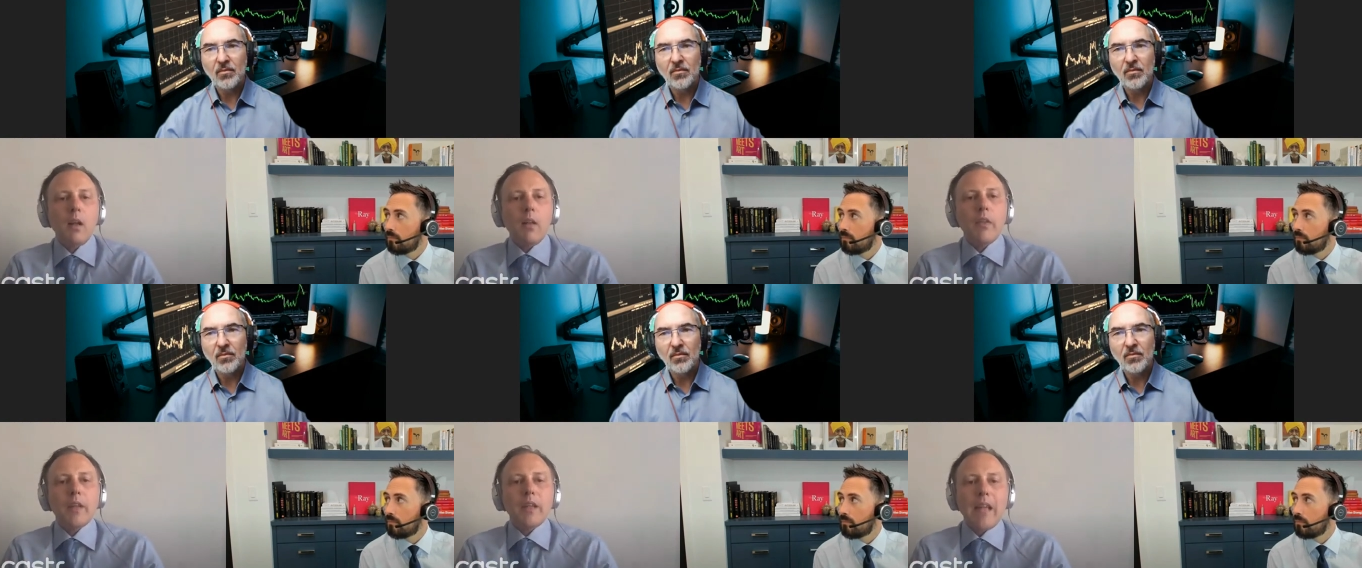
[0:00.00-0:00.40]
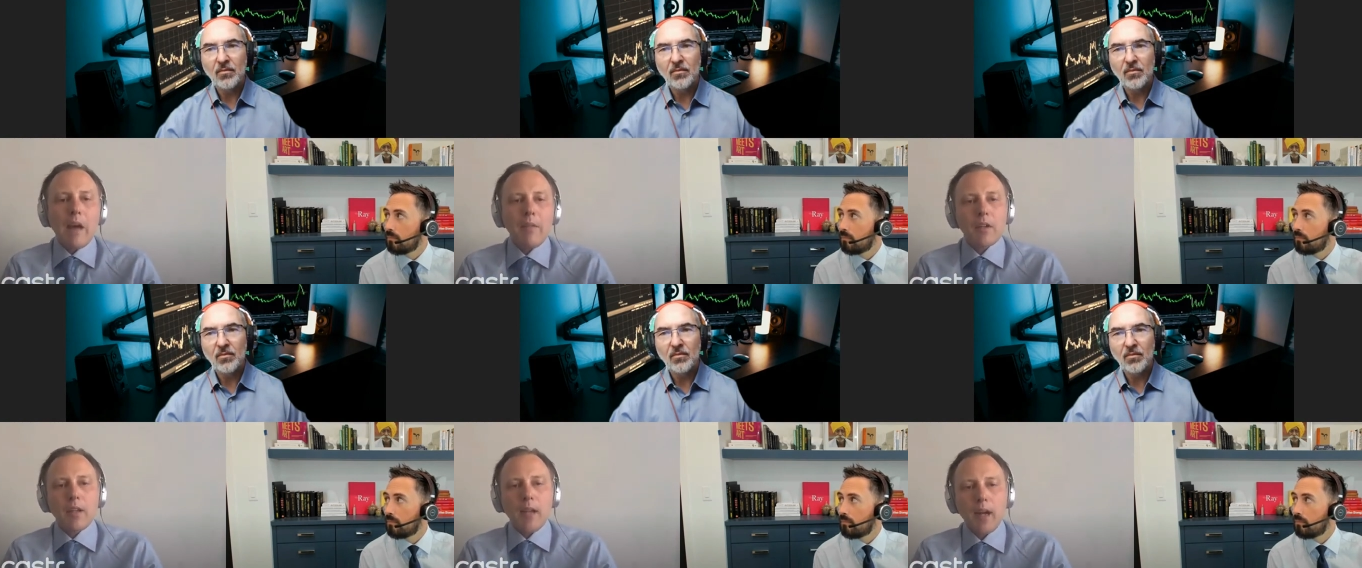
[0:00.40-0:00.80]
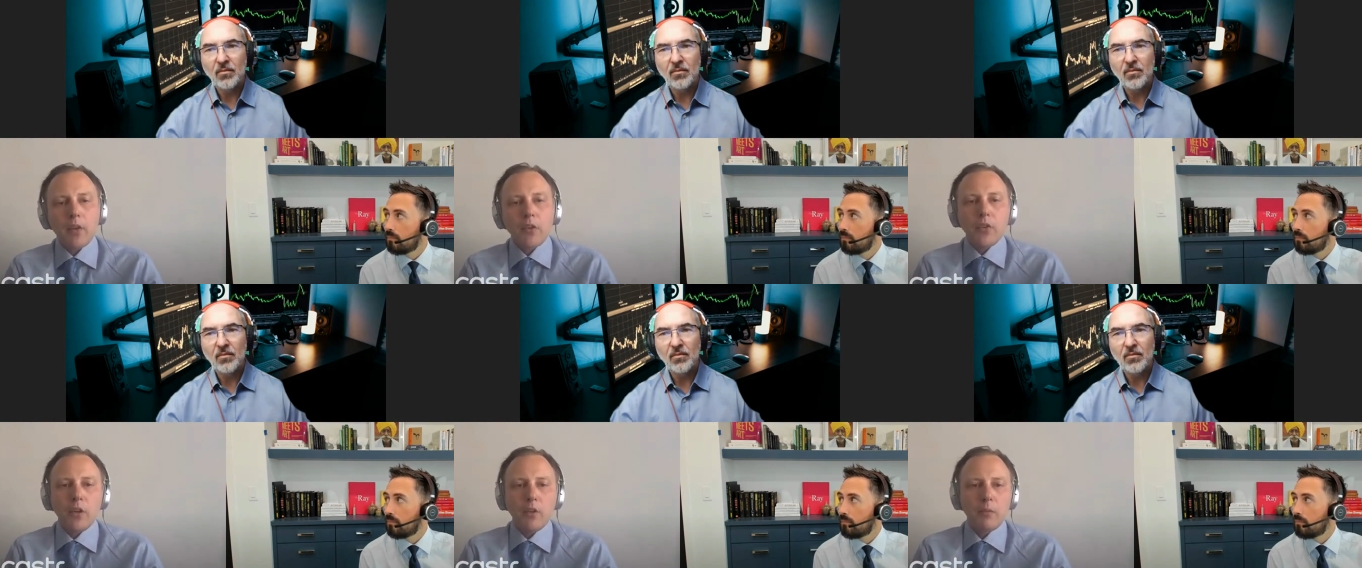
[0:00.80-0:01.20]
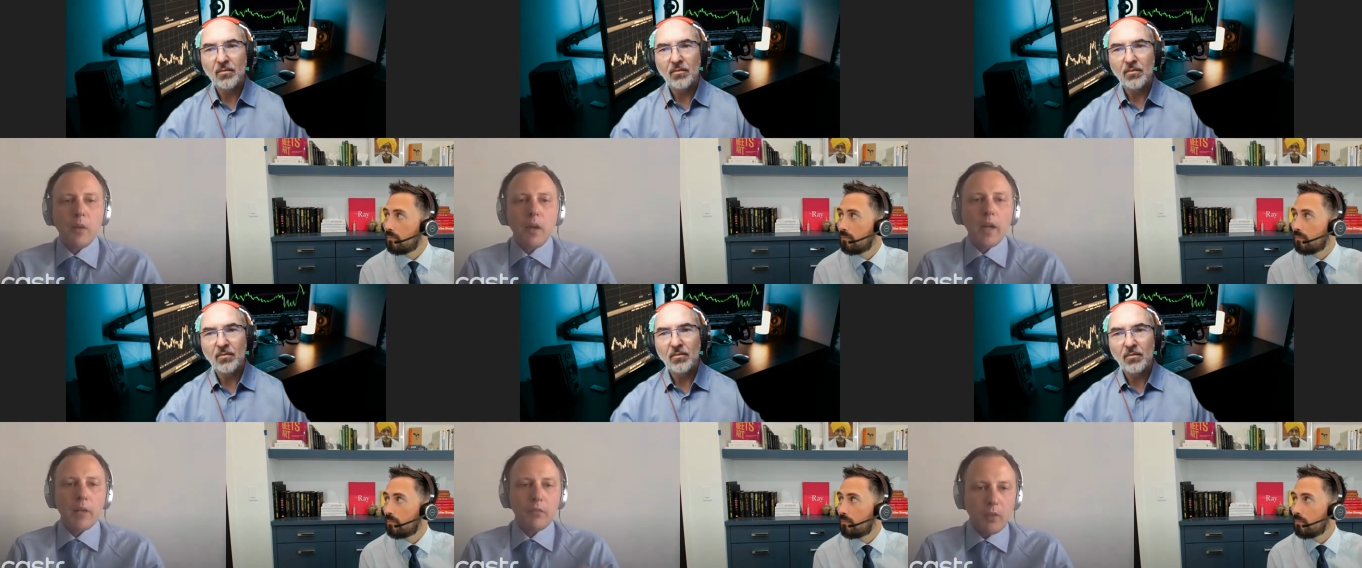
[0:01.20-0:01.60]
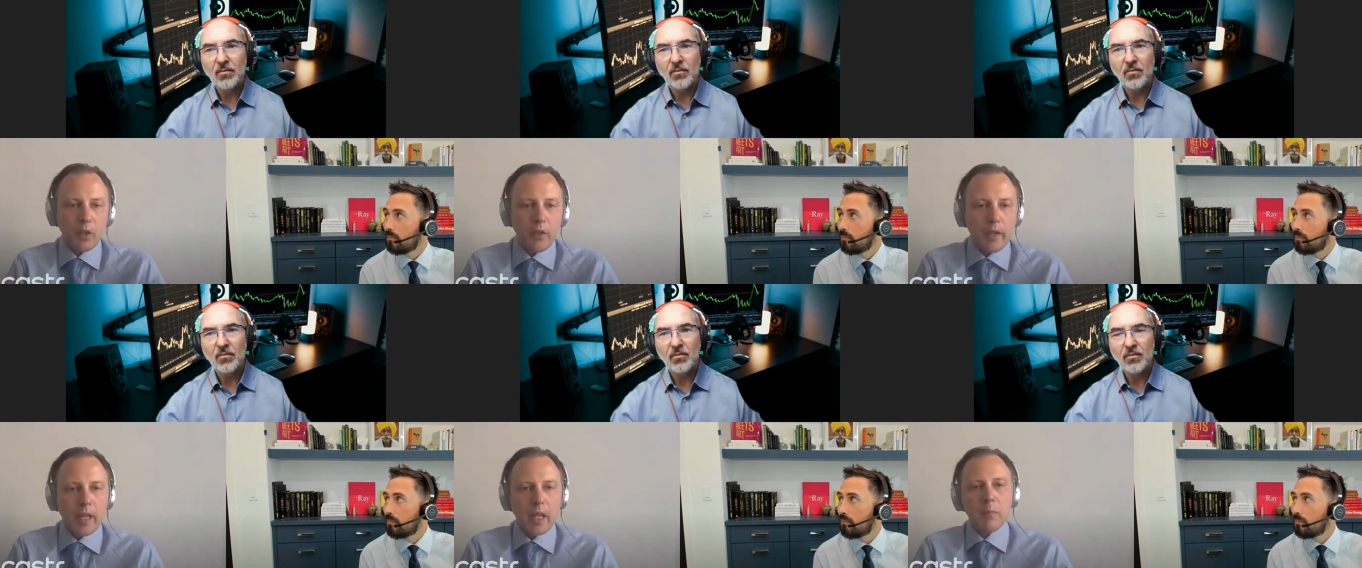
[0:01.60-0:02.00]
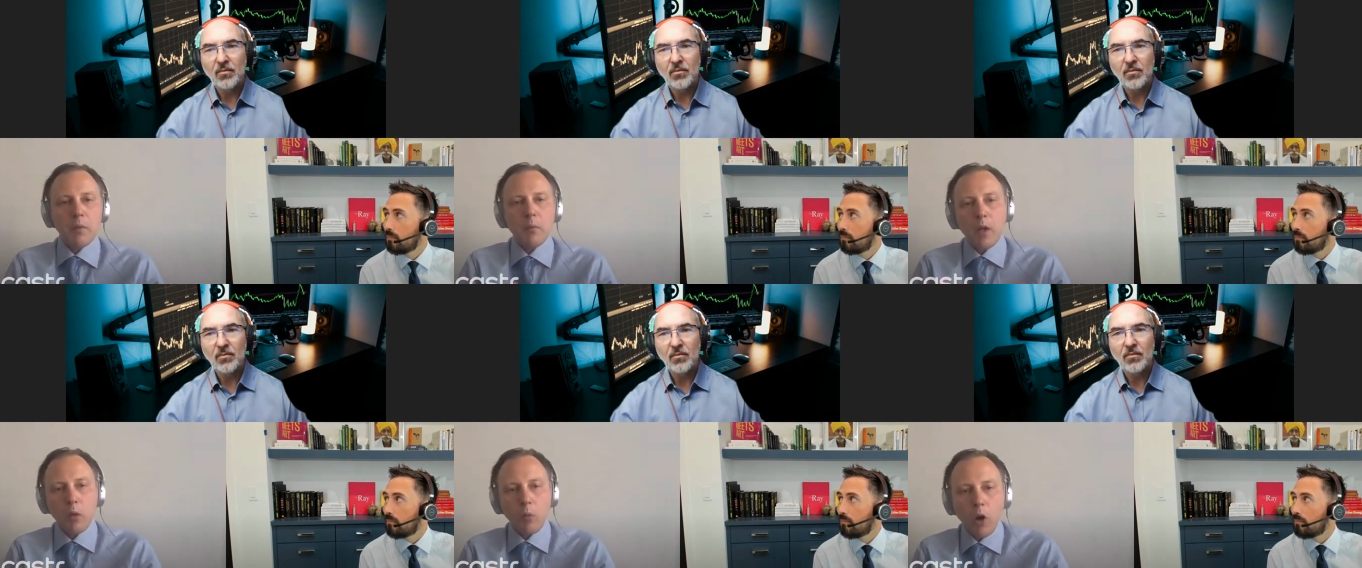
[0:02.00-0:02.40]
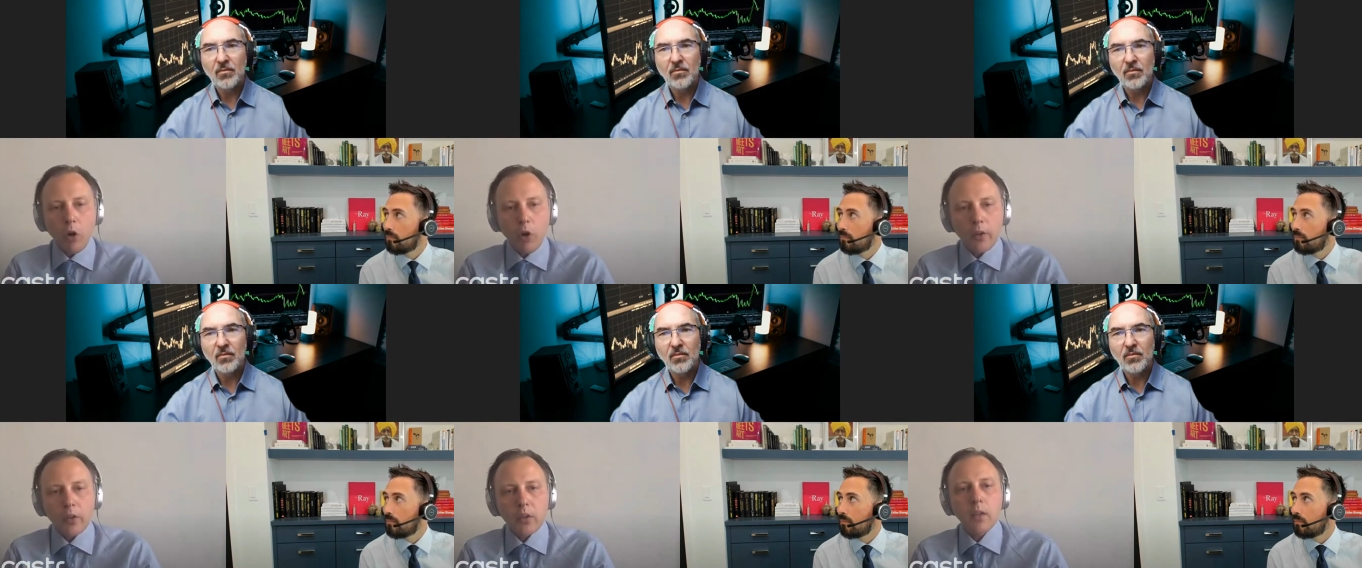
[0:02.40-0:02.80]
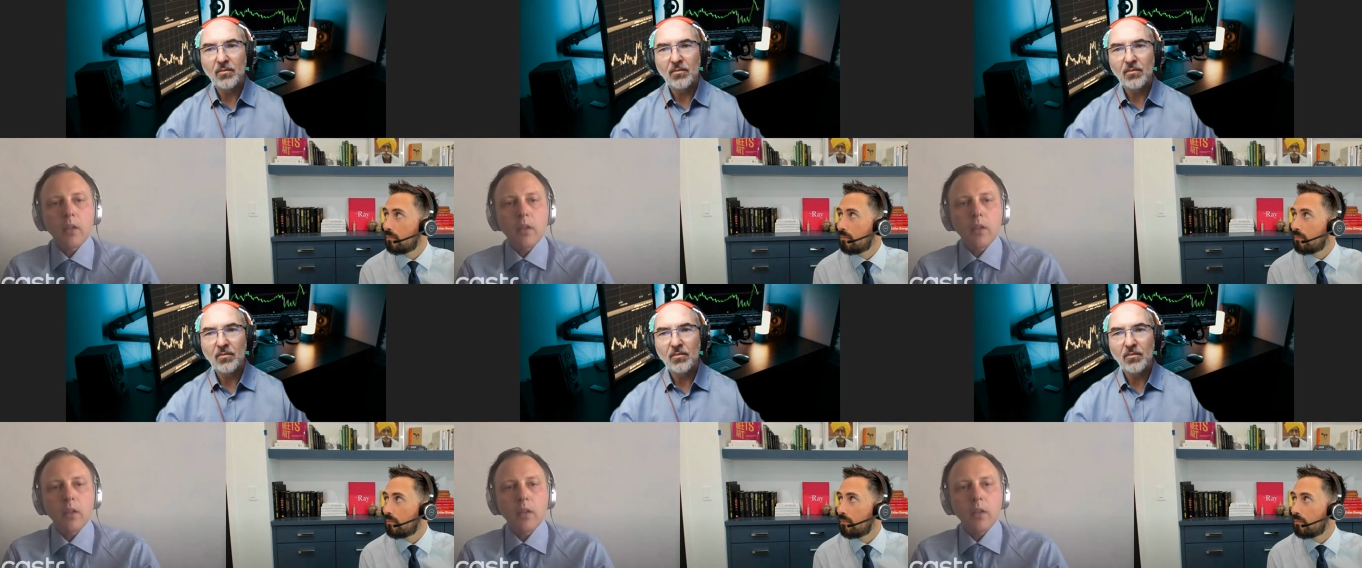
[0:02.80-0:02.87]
Speaker 1: the cavitas of my fund name in my wallet